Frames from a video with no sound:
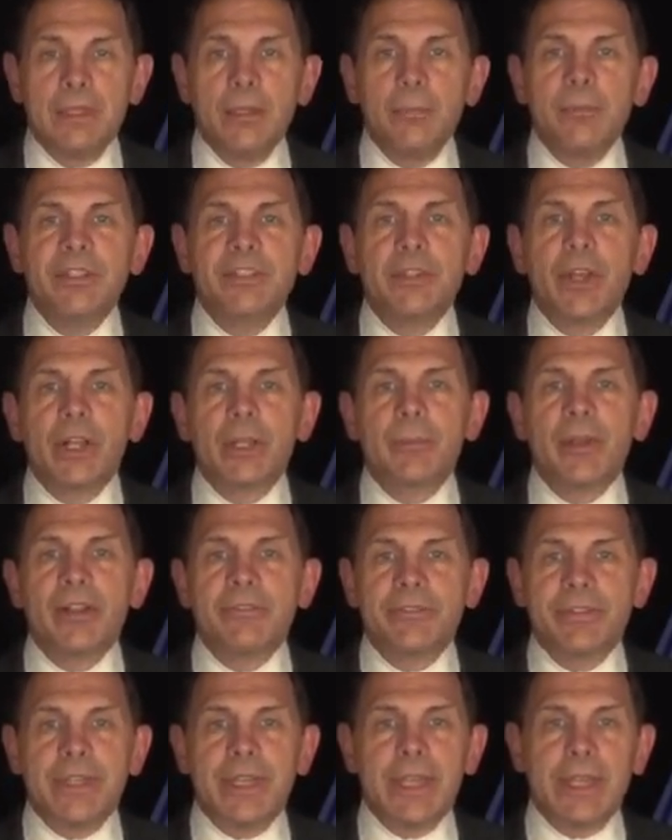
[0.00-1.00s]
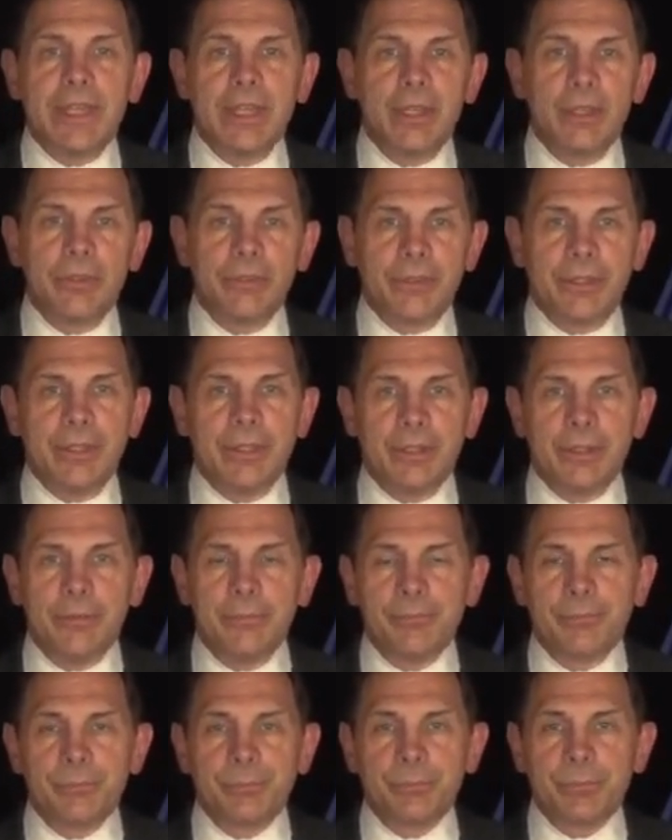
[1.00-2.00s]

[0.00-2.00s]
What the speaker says: Let me talk about VA healthcare.